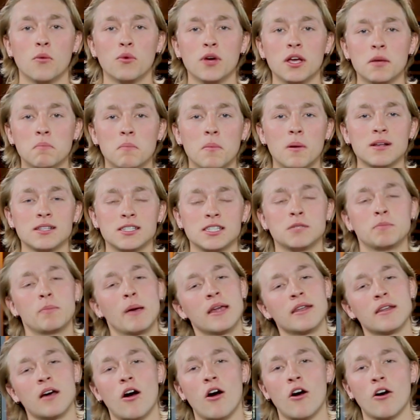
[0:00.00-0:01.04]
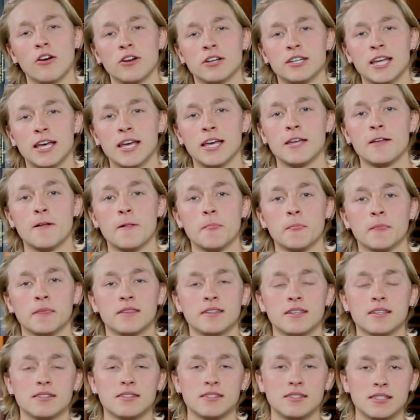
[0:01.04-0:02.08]
We must spend our day
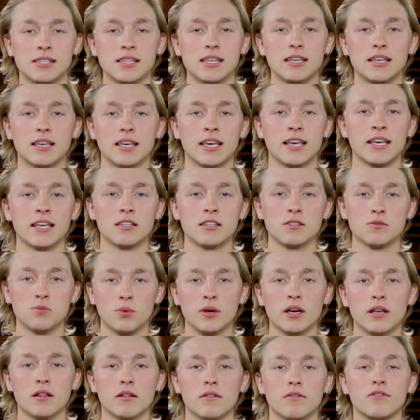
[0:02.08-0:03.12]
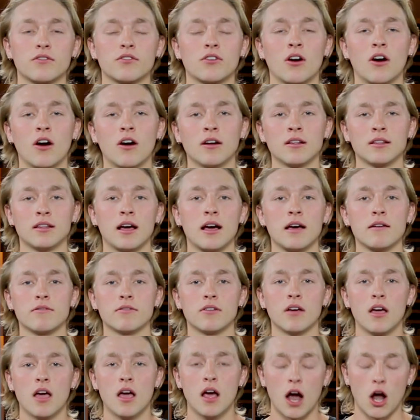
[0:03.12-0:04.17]
to seek his will for our life.
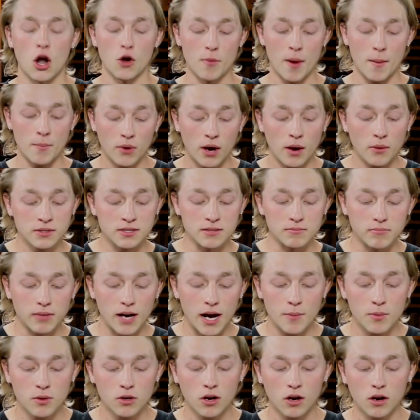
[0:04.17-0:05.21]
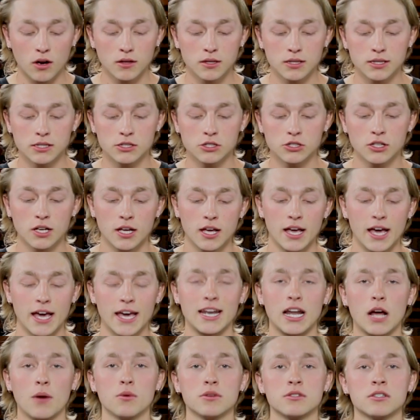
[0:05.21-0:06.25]
I remember I was in Bible college
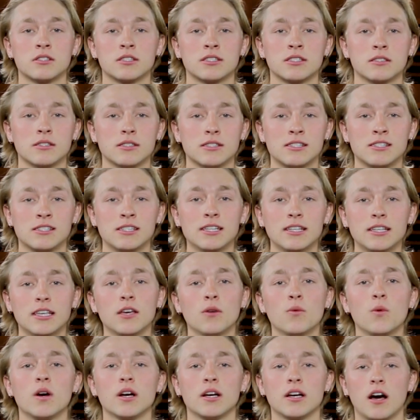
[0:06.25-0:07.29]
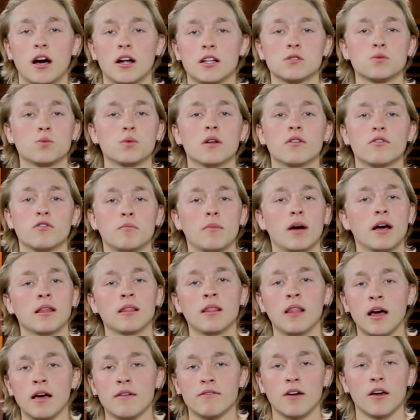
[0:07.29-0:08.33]
and I was seeking what God's will for my
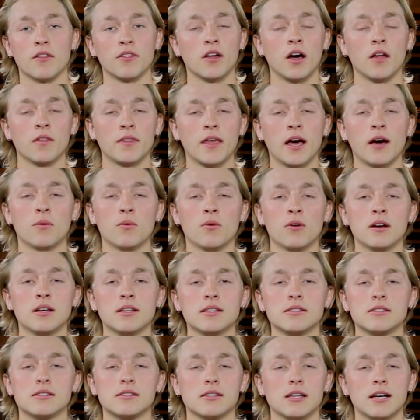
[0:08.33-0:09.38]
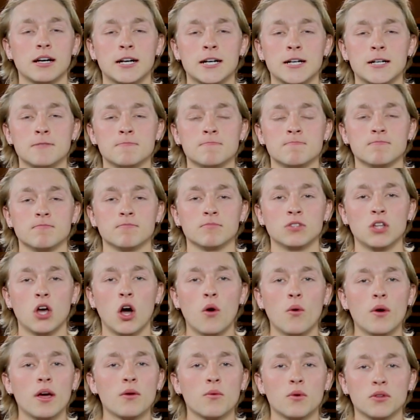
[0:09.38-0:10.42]
life. I thought that was
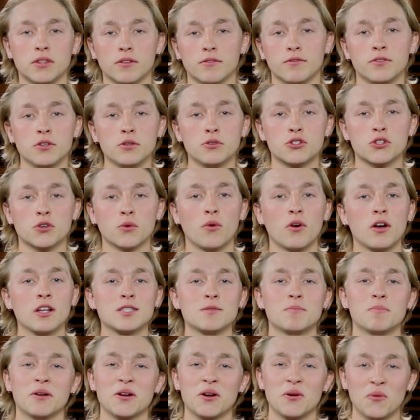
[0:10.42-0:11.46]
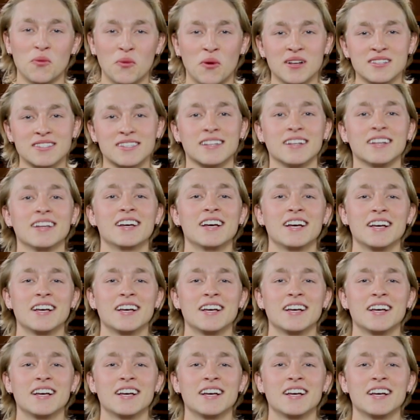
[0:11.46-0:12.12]
knowing what the future was, but it wasn't.